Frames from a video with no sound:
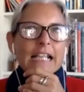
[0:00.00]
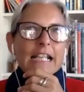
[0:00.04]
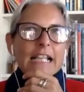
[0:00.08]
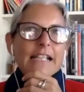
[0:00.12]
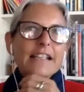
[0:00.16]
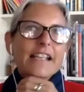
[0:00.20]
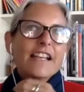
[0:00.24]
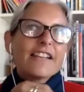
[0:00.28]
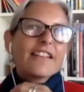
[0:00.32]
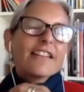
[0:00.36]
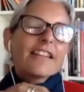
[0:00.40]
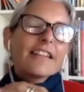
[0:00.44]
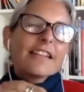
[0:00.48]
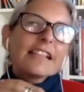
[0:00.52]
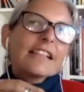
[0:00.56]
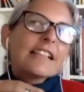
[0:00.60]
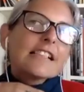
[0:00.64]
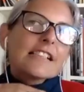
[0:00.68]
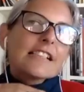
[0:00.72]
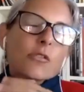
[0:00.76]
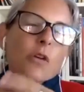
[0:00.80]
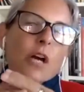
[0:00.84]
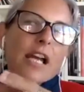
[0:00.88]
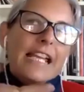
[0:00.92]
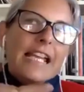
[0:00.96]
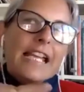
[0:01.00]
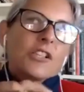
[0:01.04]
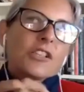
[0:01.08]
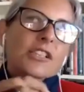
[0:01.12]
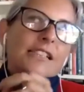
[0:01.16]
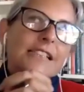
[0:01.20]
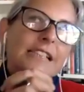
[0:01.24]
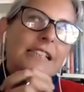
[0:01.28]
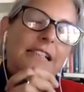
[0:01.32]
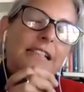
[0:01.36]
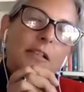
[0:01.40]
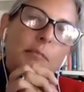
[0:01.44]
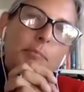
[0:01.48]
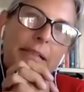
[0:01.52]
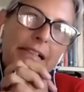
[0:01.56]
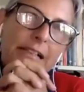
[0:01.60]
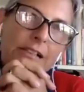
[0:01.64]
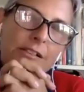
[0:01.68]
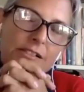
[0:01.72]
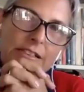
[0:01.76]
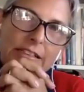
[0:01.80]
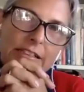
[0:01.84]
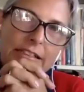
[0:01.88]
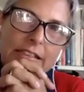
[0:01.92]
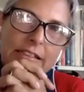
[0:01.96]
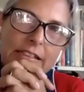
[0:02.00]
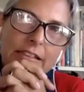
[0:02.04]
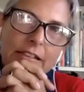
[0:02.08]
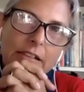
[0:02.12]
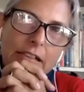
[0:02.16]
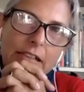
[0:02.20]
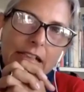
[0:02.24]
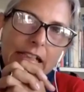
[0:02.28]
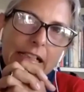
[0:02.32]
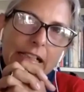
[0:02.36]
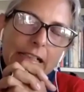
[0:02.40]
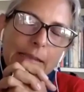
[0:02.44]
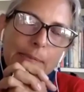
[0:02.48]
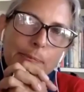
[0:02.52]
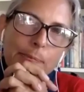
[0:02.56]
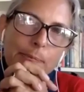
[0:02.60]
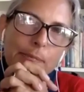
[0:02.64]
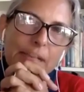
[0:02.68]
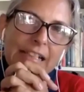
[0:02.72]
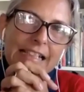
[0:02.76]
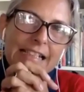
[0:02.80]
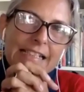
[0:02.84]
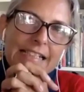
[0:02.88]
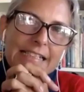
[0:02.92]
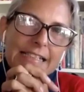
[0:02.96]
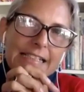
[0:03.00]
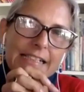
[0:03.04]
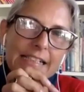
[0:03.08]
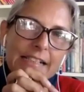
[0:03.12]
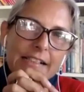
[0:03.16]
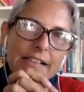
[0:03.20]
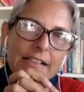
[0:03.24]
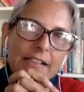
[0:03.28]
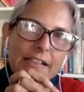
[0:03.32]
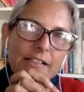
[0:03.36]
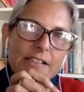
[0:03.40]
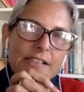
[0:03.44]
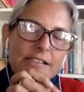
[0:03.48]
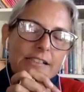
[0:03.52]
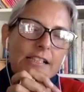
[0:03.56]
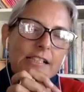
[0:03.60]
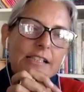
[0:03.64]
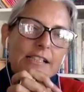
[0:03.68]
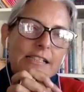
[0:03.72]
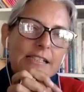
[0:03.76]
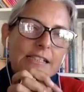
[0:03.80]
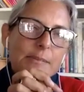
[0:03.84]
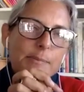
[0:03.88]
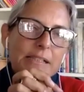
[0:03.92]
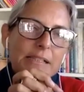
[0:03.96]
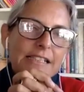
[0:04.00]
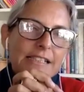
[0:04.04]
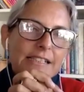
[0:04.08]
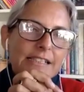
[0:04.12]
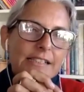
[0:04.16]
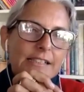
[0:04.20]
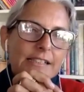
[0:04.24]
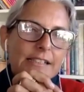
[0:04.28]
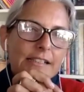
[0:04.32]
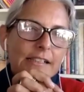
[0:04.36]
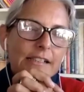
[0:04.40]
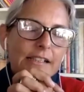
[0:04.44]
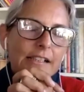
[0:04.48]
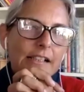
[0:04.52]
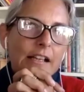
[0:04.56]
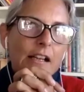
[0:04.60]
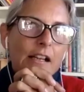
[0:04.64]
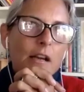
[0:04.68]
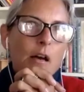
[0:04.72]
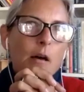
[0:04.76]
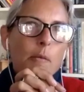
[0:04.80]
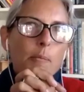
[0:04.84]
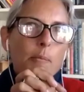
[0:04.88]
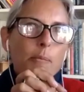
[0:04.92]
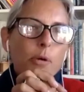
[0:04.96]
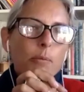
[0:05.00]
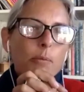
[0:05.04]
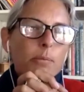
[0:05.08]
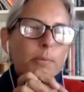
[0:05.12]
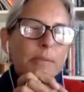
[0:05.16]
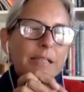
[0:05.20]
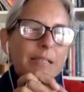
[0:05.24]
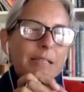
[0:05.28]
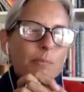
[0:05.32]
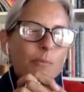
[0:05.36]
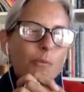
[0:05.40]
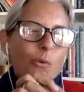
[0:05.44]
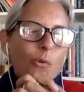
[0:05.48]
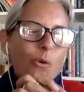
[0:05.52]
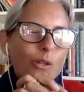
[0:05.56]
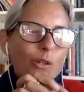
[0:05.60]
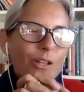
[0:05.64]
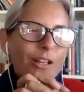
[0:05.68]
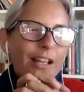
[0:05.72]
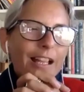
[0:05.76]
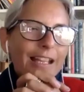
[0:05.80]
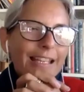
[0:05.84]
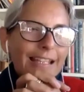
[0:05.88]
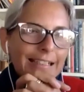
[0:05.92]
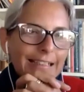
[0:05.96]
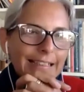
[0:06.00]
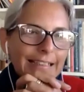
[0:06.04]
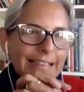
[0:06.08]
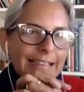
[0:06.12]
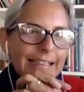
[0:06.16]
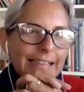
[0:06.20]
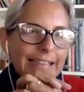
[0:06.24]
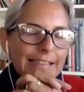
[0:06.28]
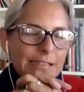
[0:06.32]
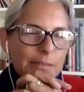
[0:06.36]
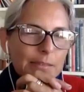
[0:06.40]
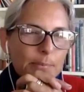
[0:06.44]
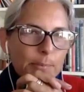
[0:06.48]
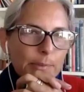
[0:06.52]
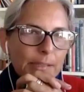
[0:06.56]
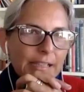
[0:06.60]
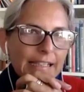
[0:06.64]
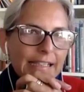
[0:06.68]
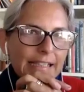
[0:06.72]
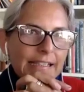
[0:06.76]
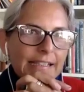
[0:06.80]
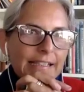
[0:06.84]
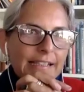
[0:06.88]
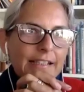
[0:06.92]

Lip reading: The other thing that's quite interesting about it is that there are certain species that are probably more likely to be